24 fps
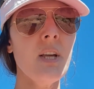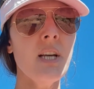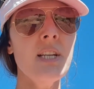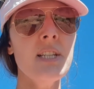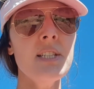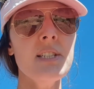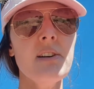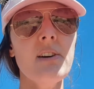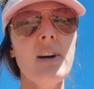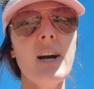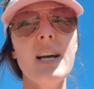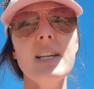
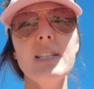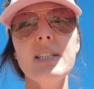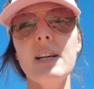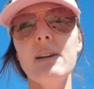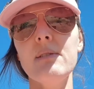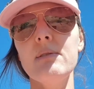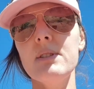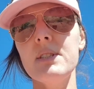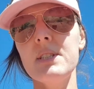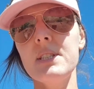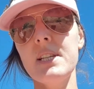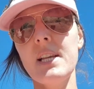So as I
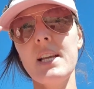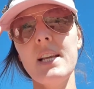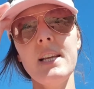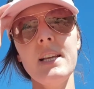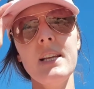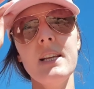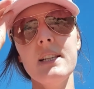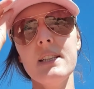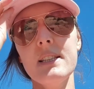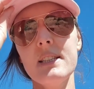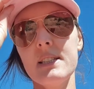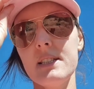was
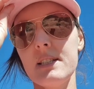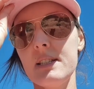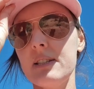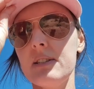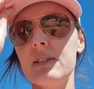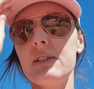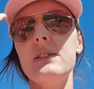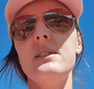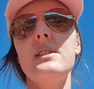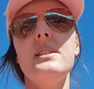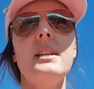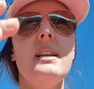saying, let's
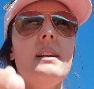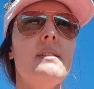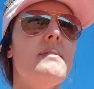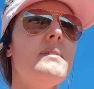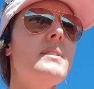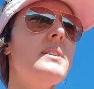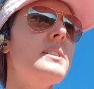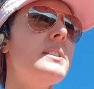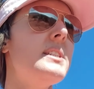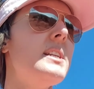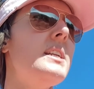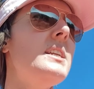just see if
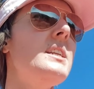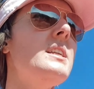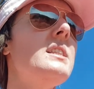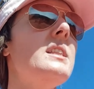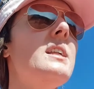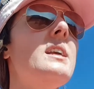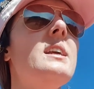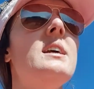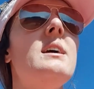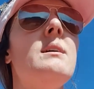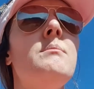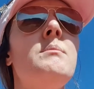there's
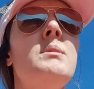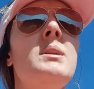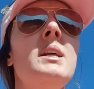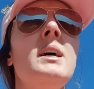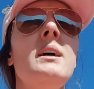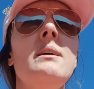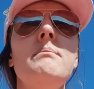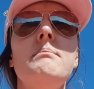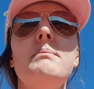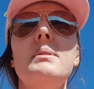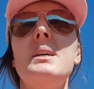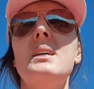anything coming
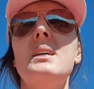up.